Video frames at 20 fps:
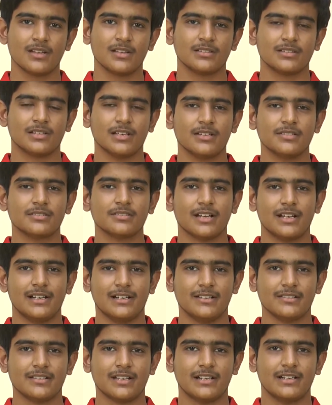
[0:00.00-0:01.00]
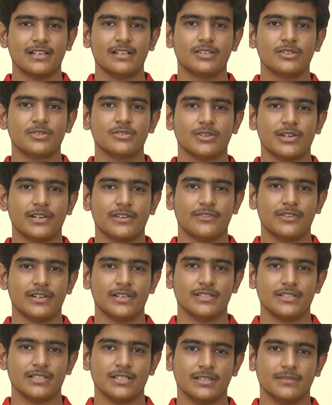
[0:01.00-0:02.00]
Thus, I decided to join
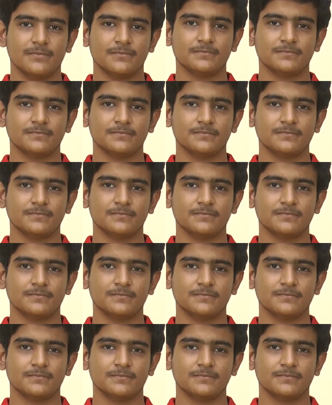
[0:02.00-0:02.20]
FIITJEE.